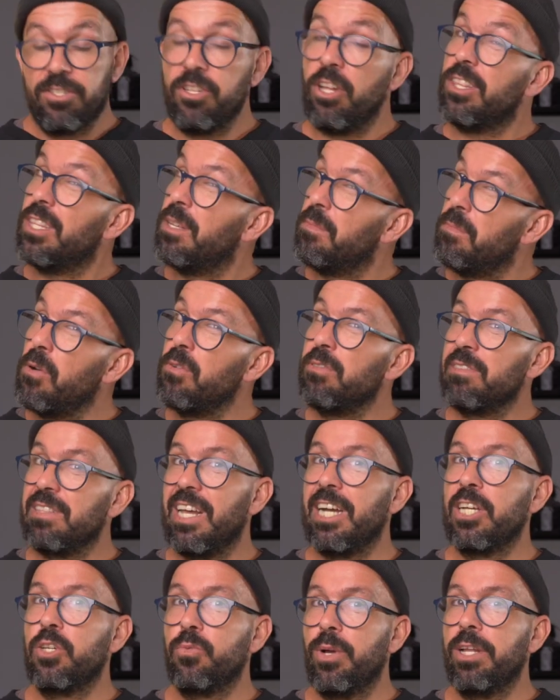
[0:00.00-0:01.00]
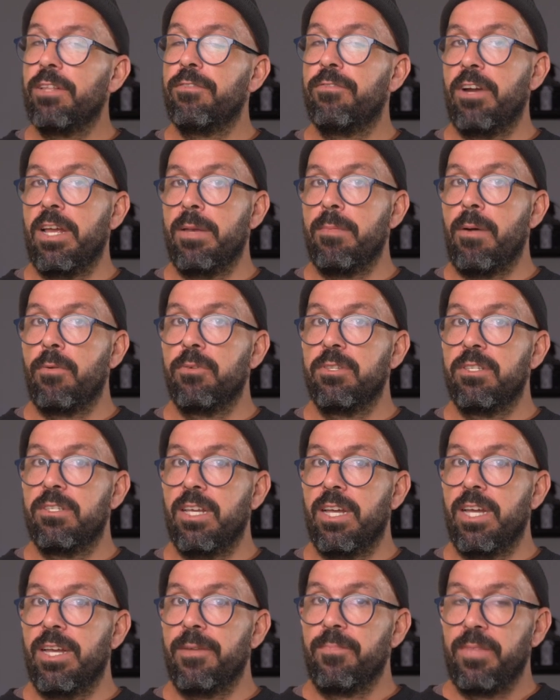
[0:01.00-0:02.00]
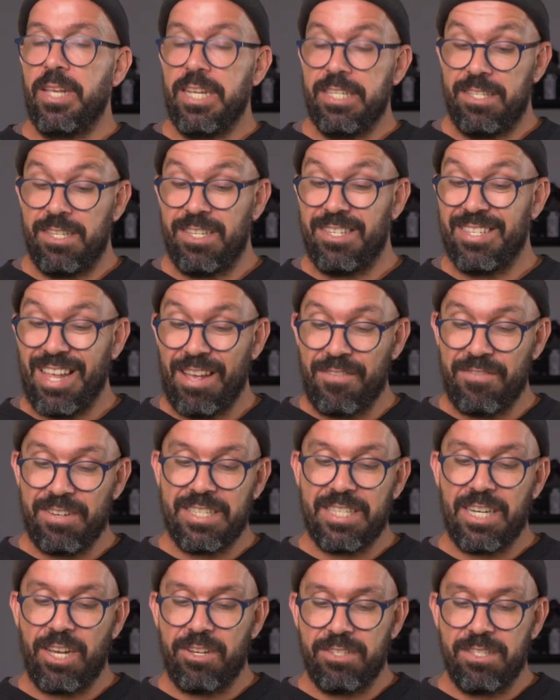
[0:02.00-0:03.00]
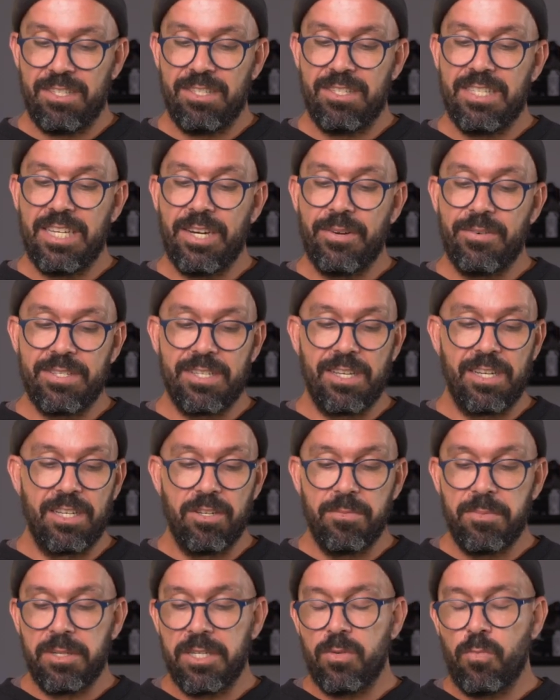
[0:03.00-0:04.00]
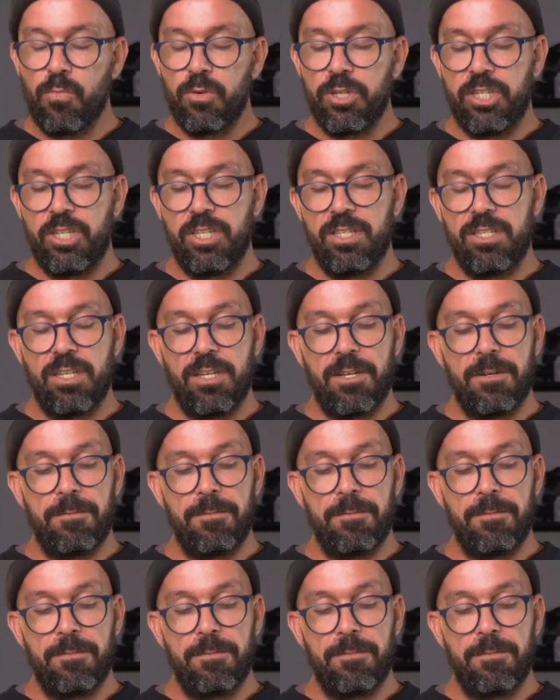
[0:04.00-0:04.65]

not the most lightweight frame, I would say. It's a 7000 series aluminum, which is